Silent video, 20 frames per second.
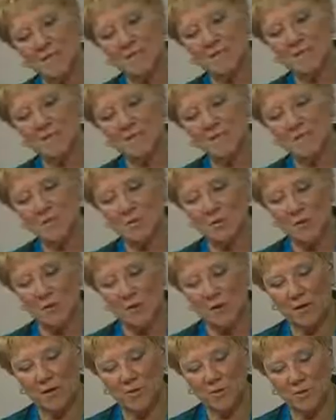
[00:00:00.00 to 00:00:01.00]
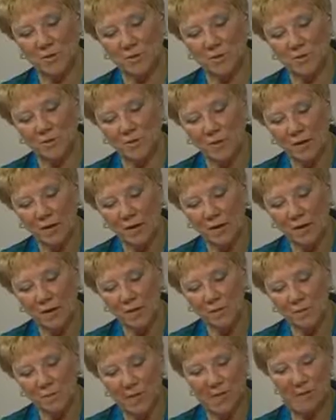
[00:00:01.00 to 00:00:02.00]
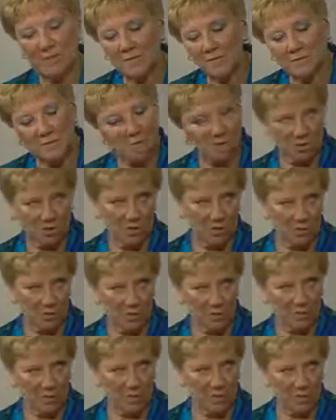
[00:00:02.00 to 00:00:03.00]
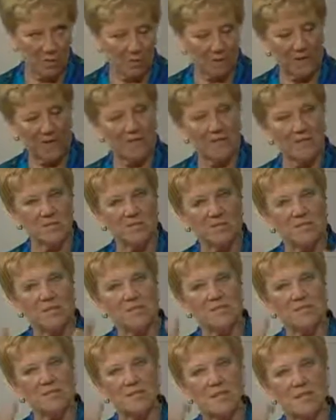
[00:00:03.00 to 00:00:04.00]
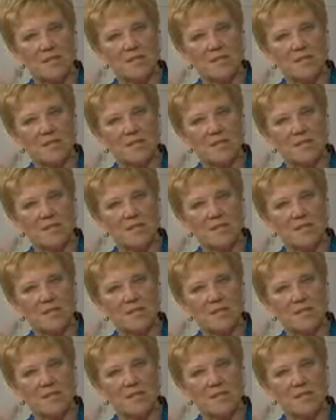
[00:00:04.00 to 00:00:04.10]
this is going to benefit the majority of people? Is it just,